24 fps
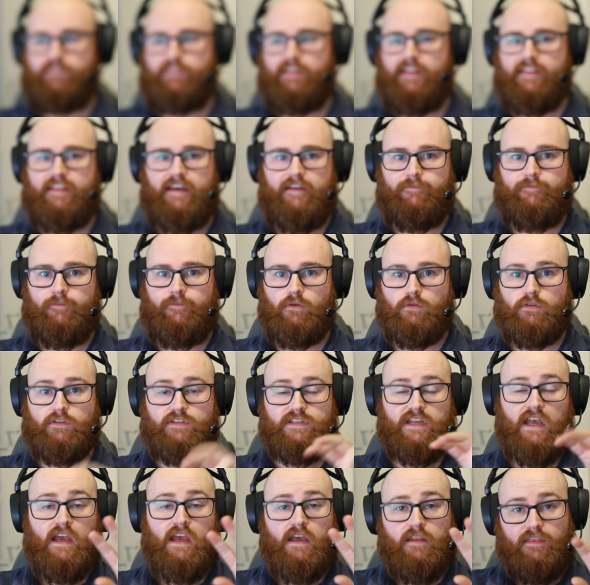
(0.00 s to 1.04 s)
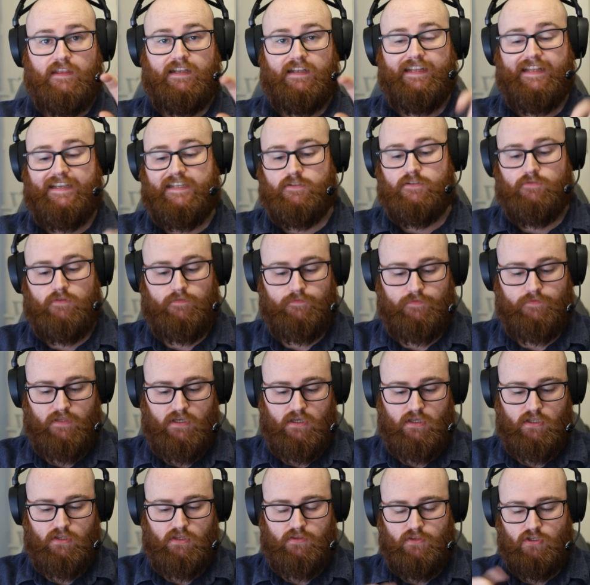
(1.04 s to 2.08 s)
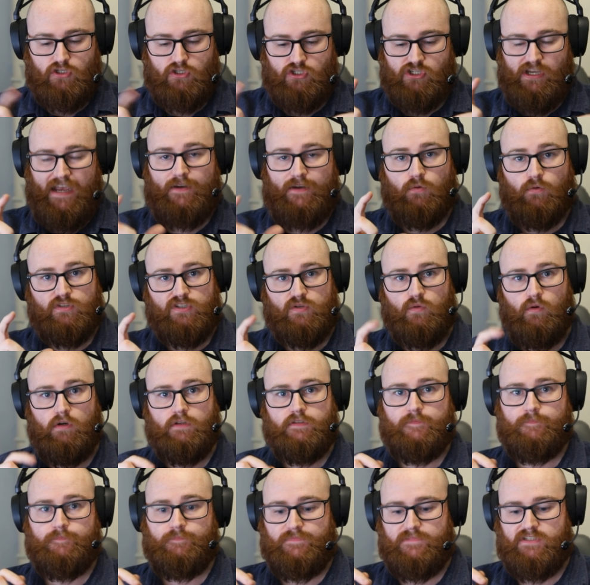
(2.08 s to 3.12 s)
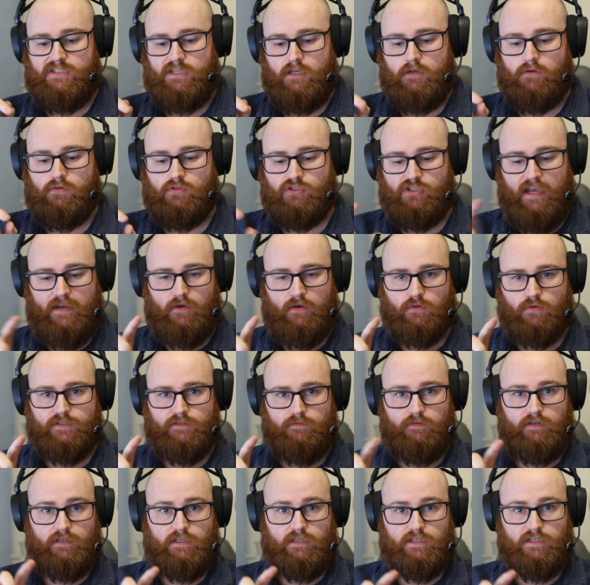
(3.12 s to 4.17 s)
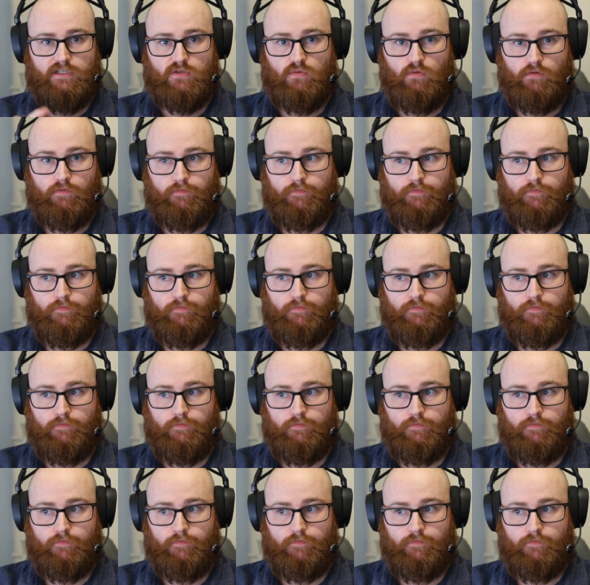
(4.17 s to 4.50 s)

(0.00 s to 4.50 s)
let that focus. The leader of the Jackal squad. So Jackals are in a squad of